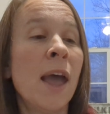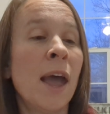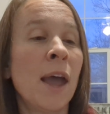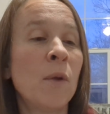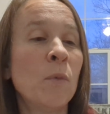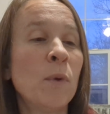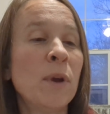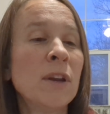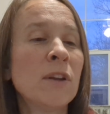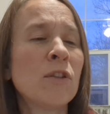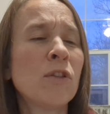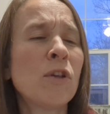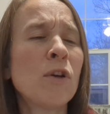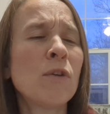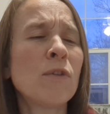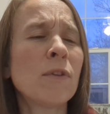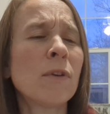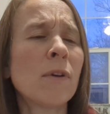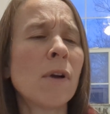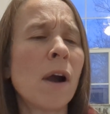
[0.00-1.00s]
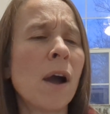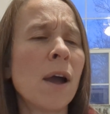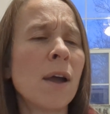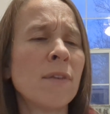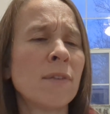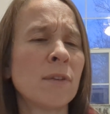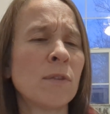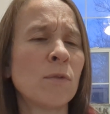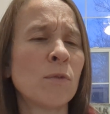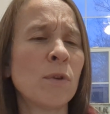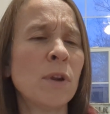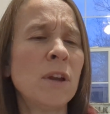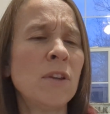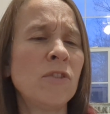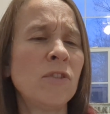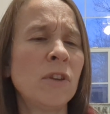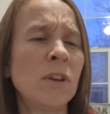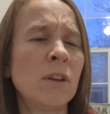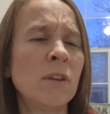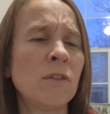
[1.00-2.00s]
and we'd close our eyes and
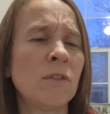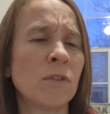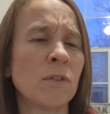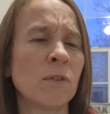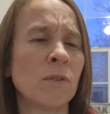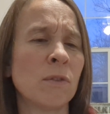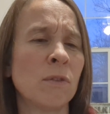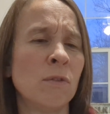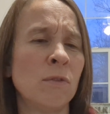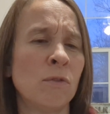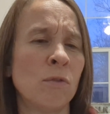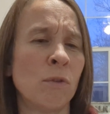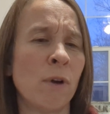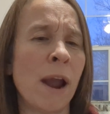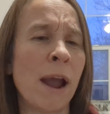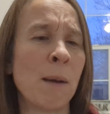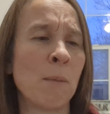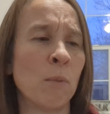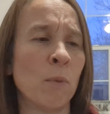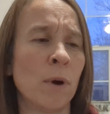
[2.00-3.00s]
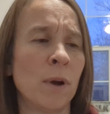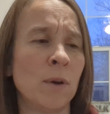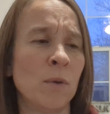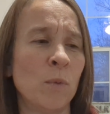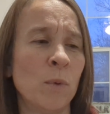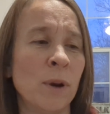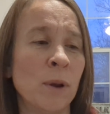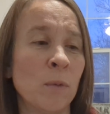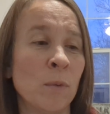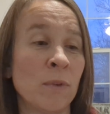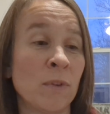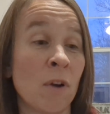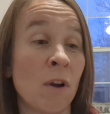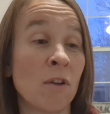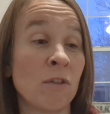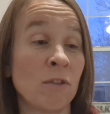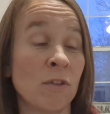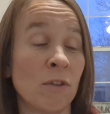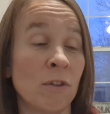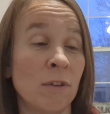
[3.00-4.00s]
reach in to grab one when it was our
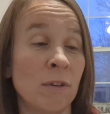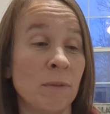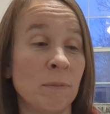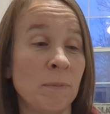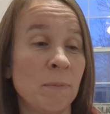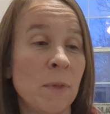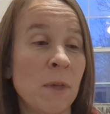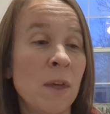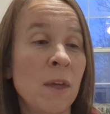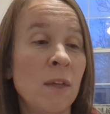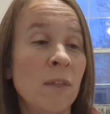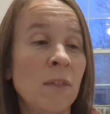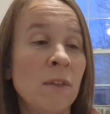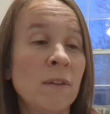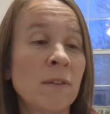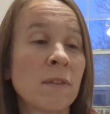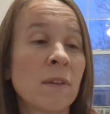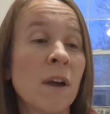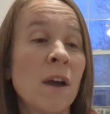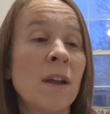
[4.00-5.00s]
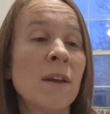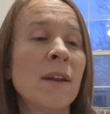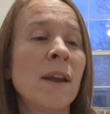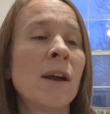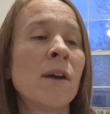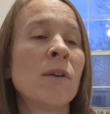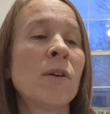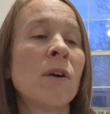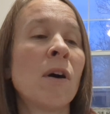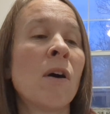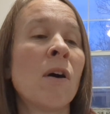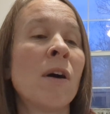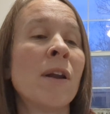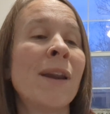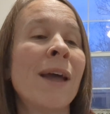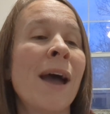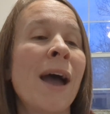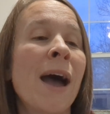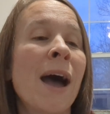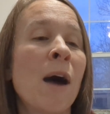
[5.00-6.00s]
turn. This cut down
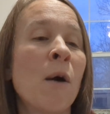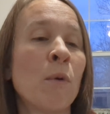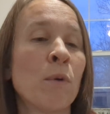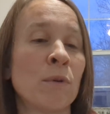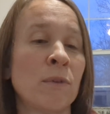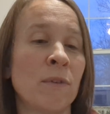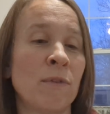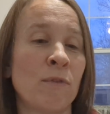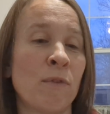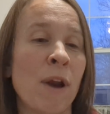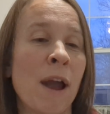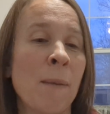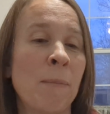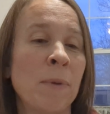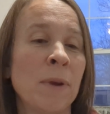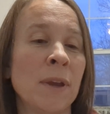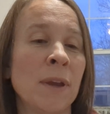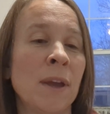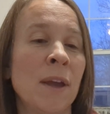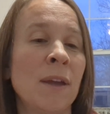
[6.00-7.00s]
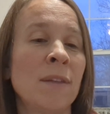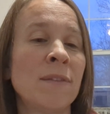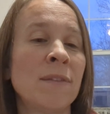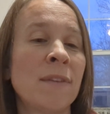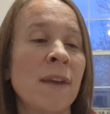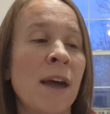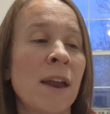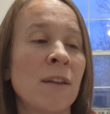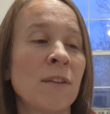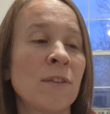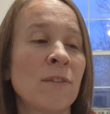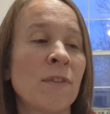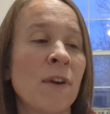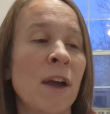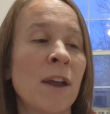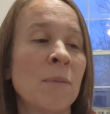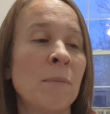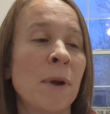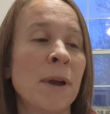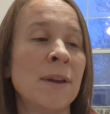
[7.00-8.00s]
on hours of wrapping and
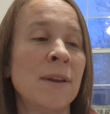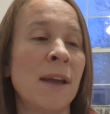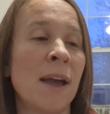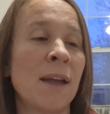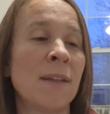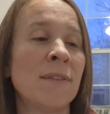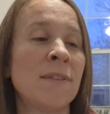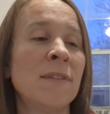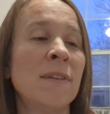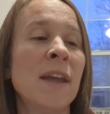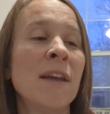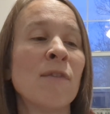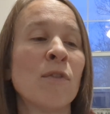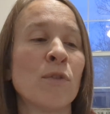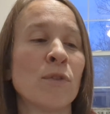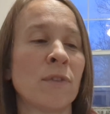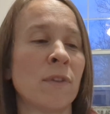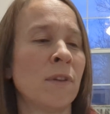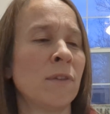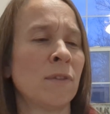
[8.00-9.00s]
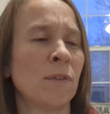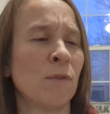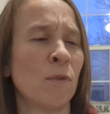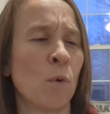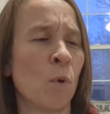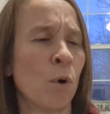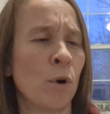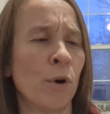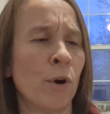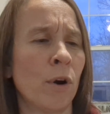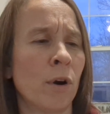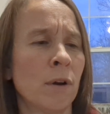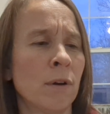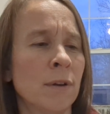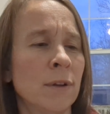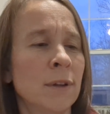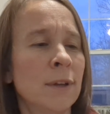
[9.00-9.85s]
satisfied my dad's naval sense of order.